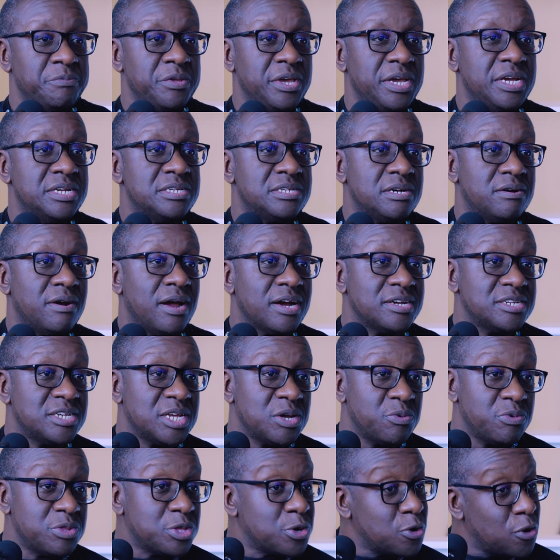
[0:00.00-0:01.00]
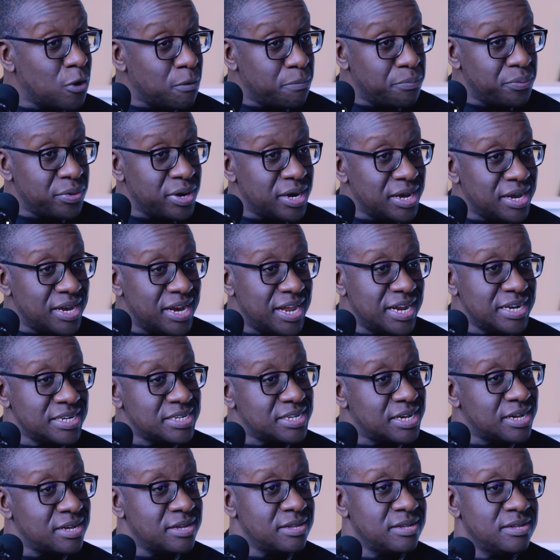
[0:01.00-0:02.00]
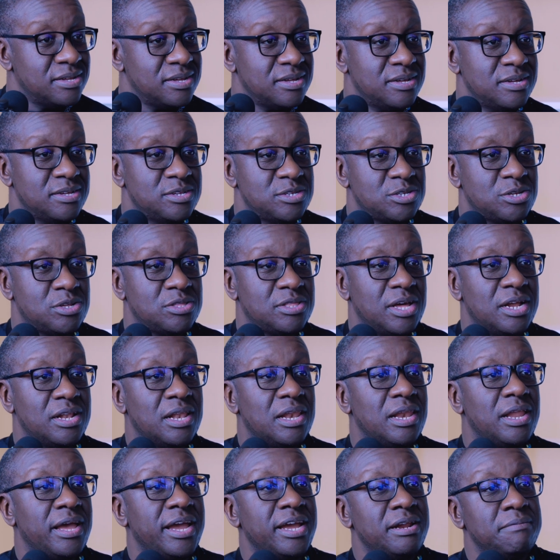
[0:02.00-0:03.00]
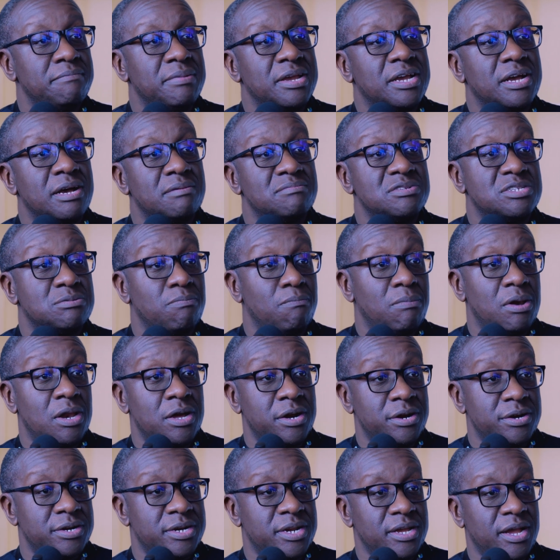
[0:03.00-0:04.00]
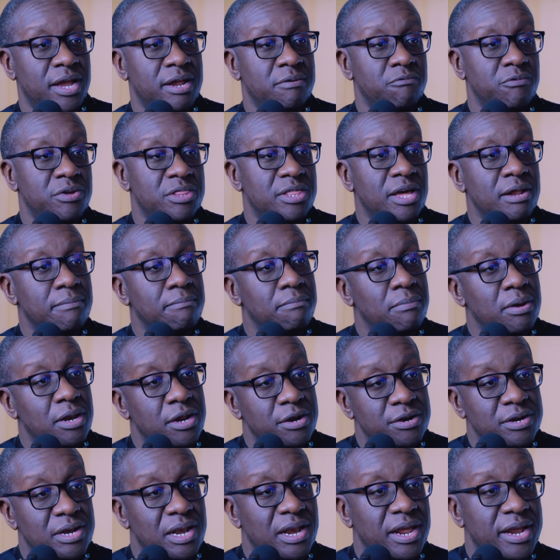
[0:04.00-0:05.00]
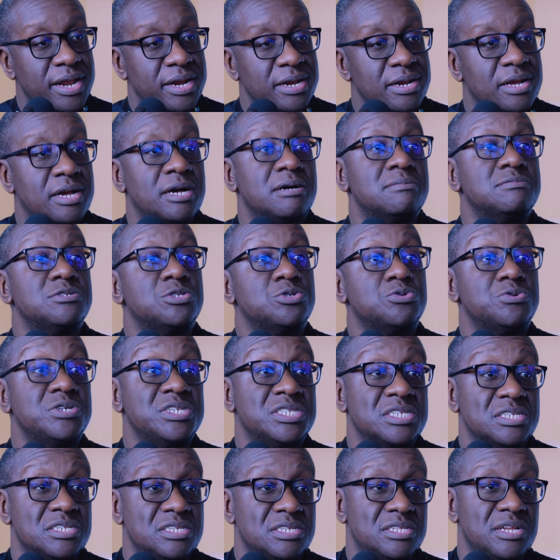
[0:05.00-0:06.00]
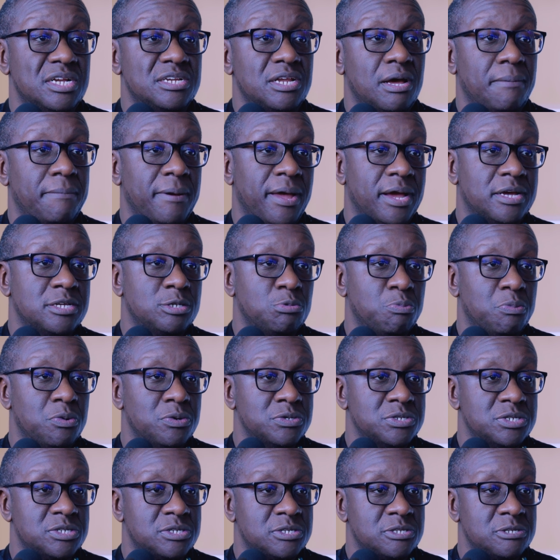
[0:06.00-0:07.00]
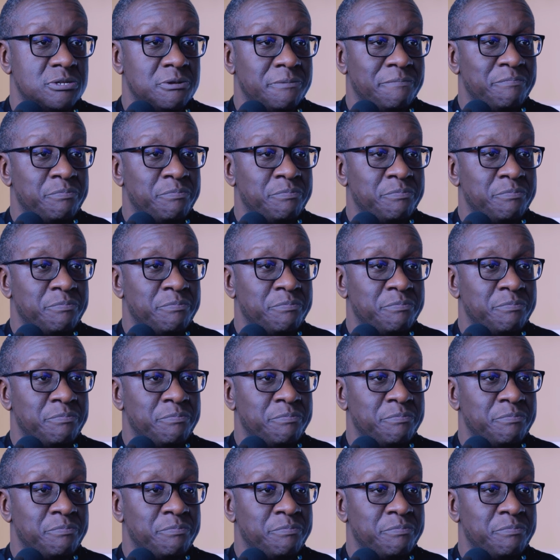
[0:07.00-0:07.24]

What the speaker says: interacting with corporate data, so that line becomes blurred, and with that blurred line comes risks that are exposed.